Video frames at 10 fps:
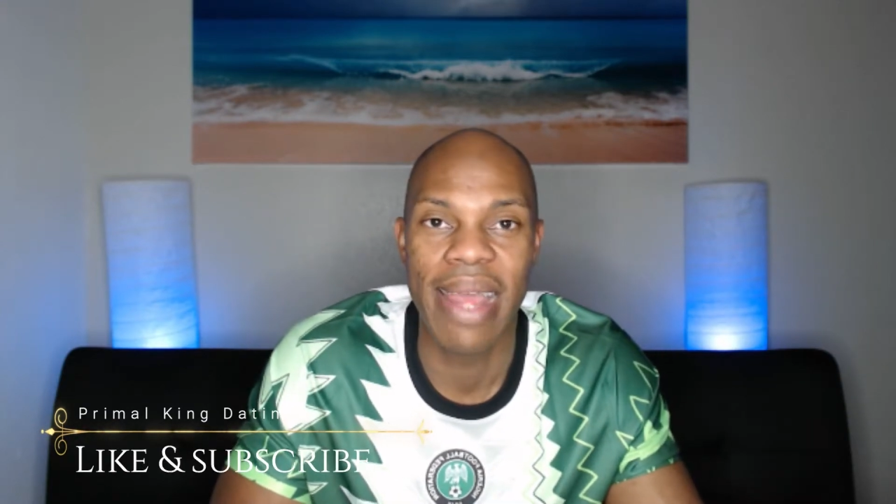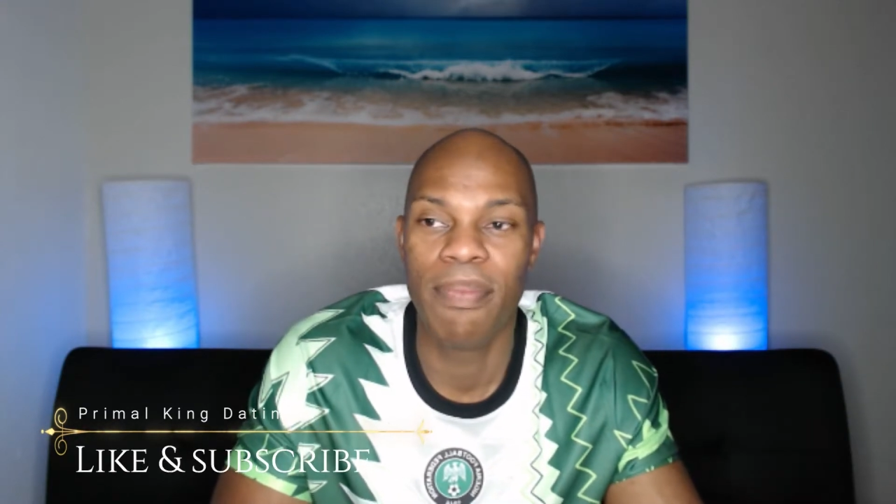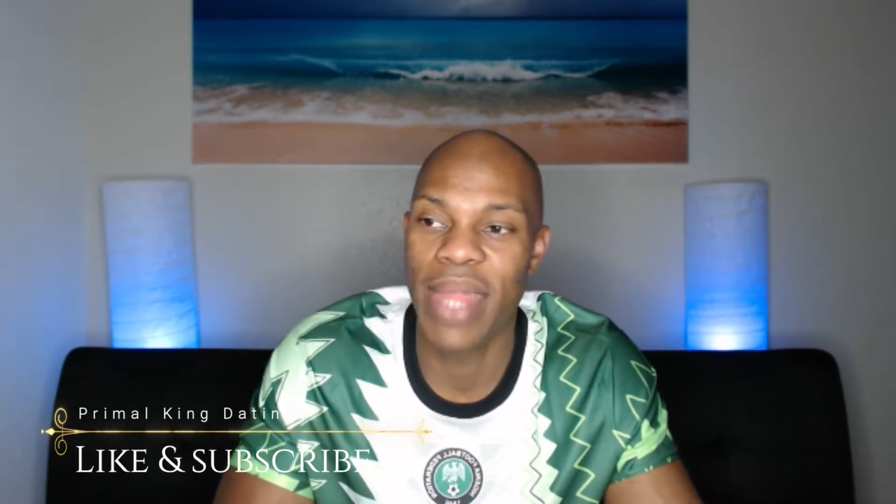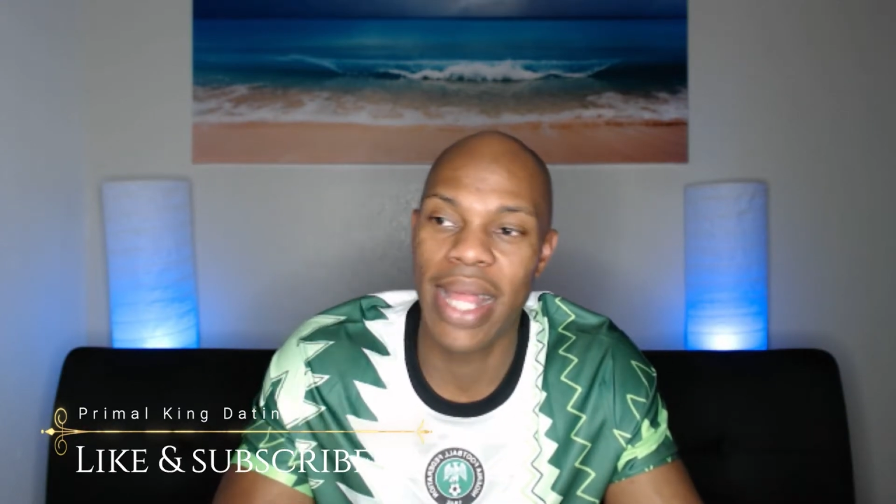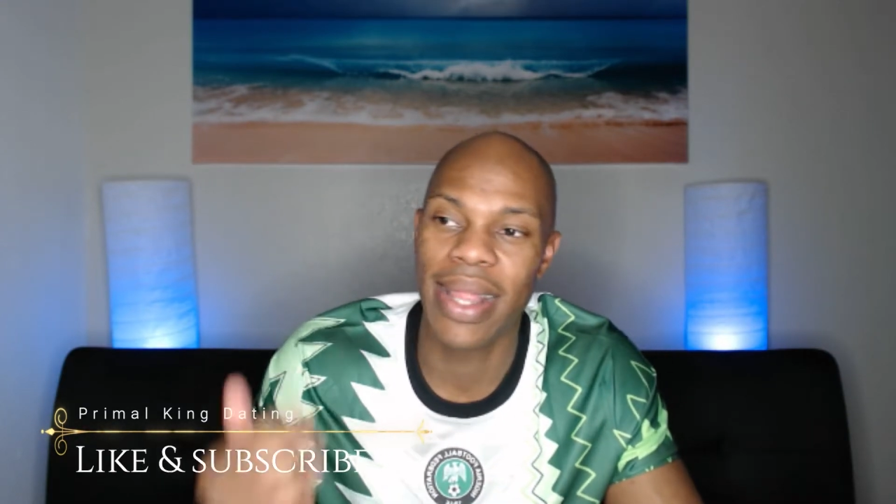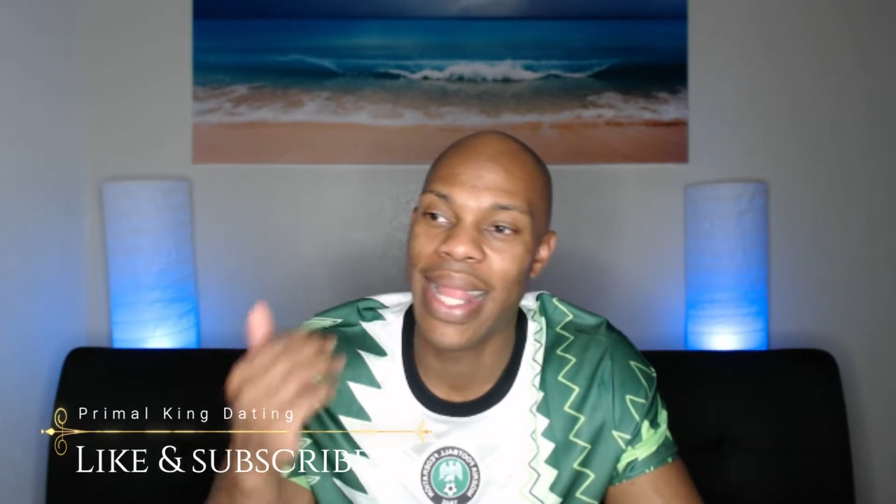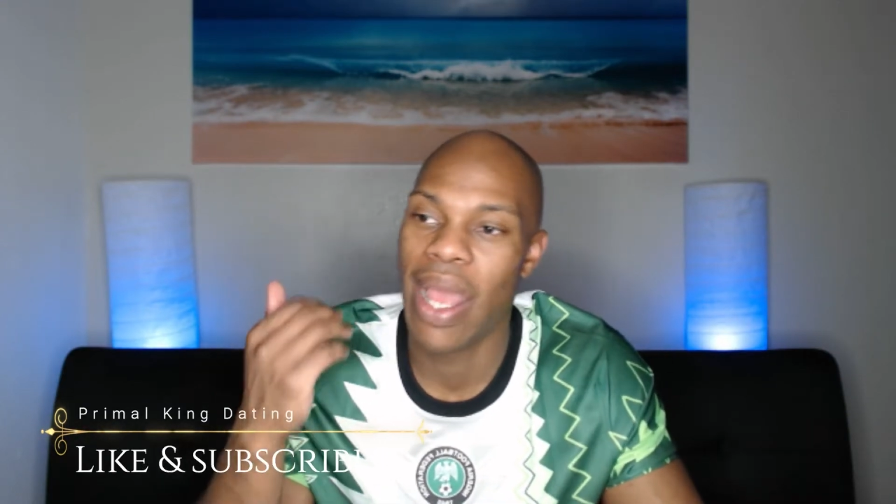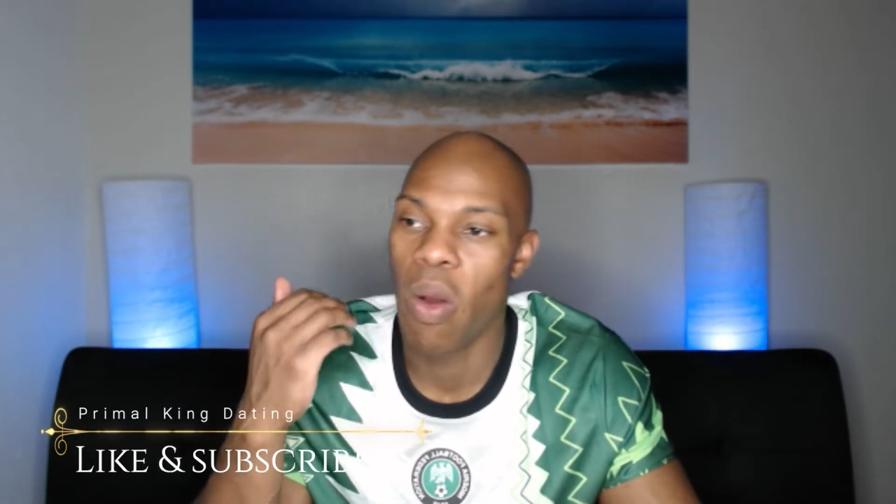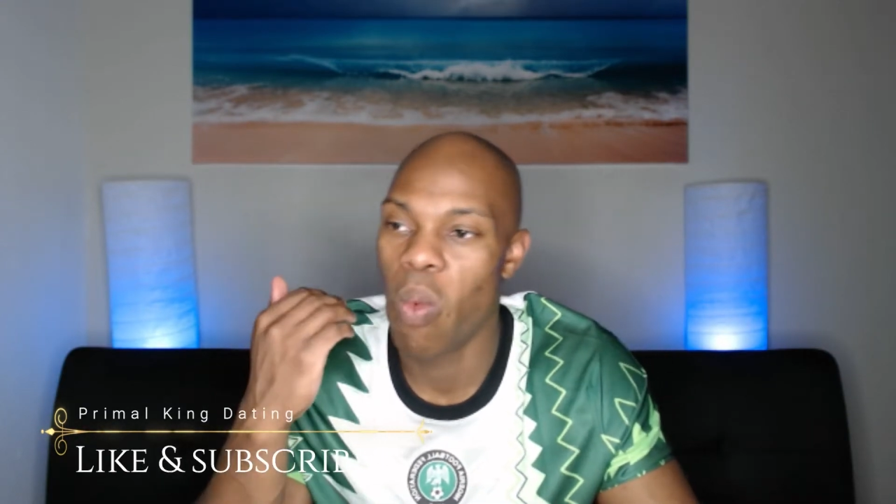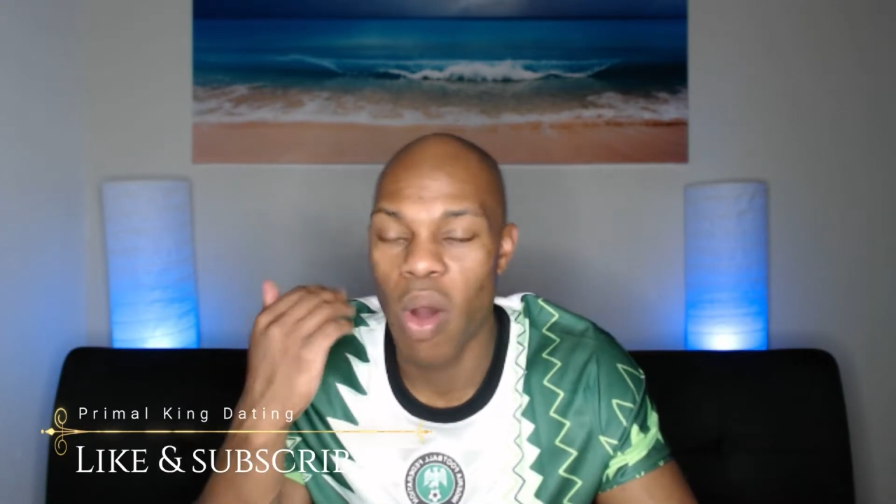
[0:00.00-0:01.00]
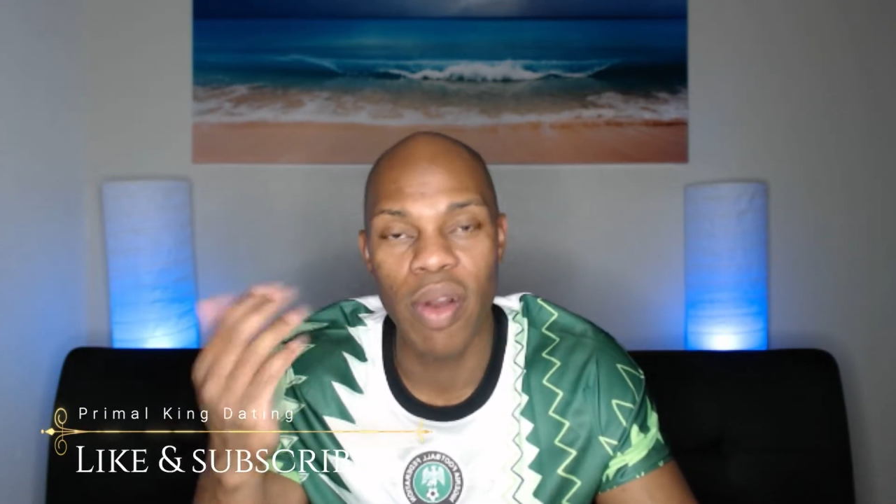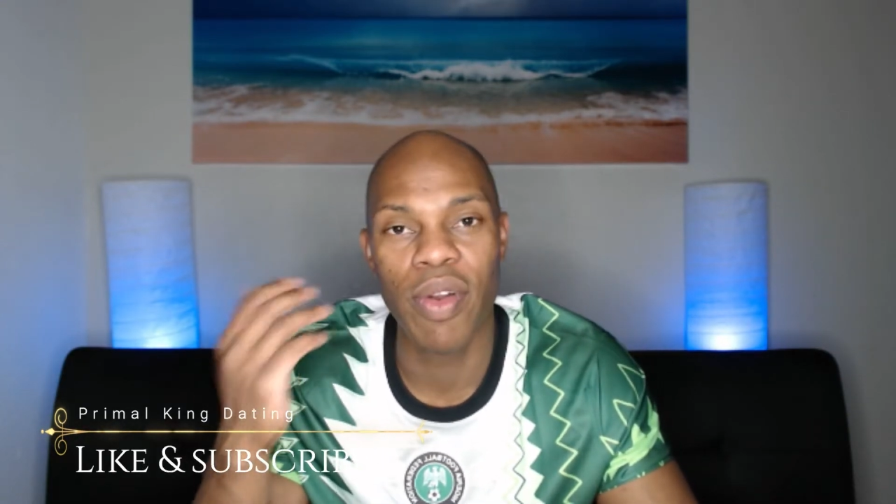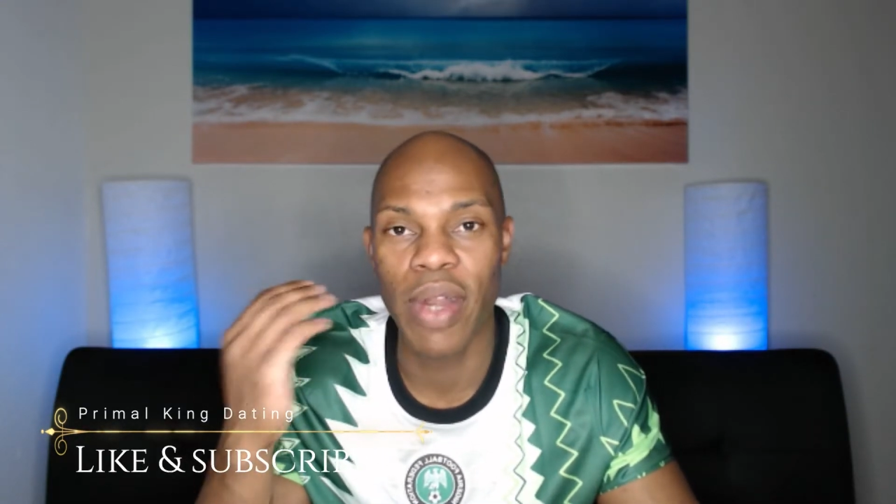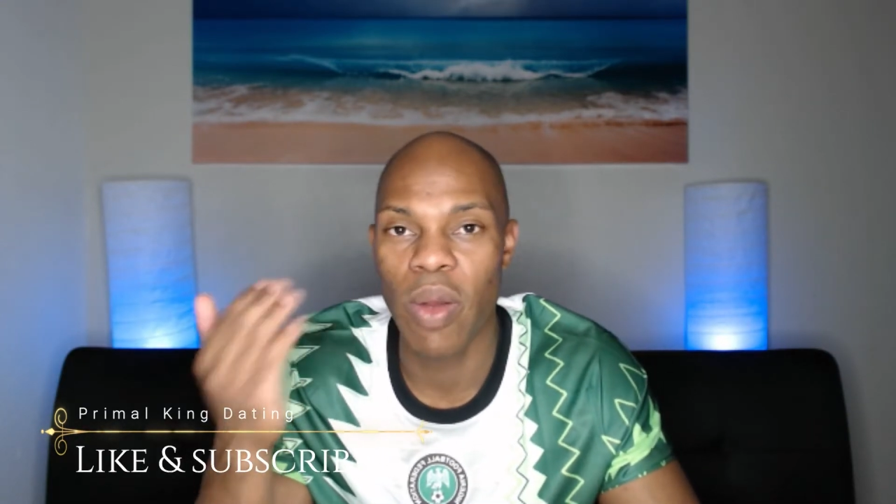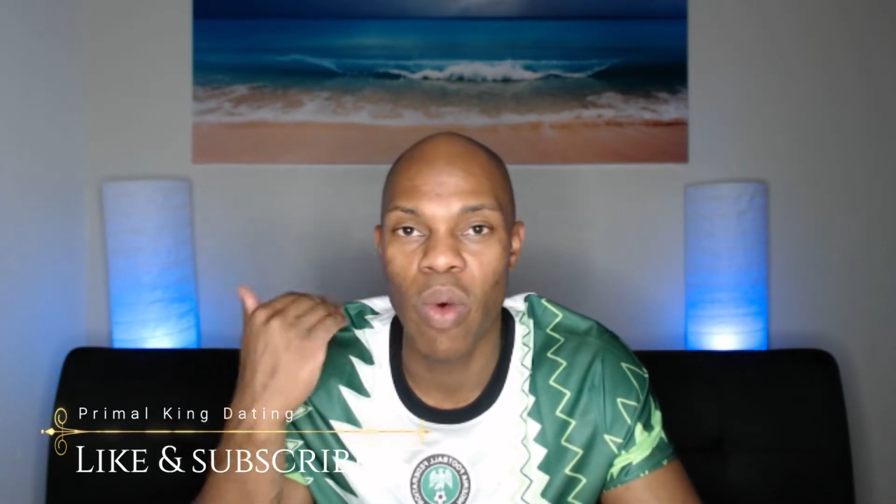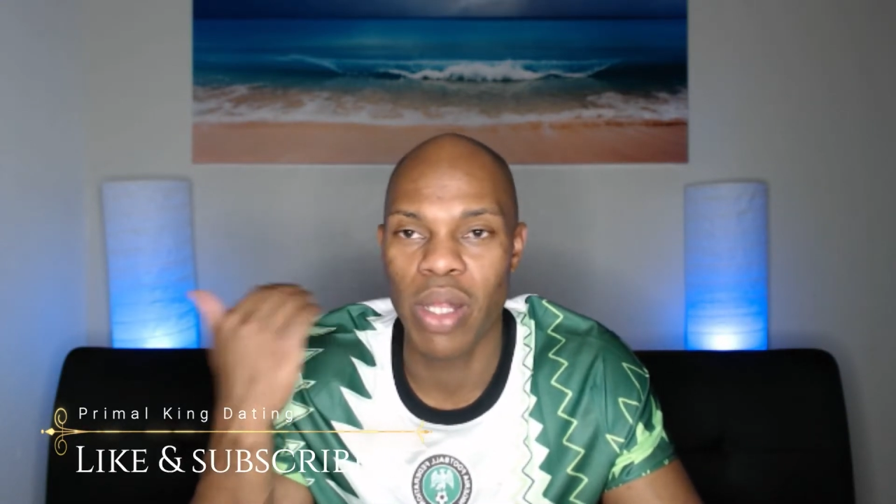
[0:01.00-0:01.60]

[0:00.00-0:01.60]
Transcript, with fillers: that wondering what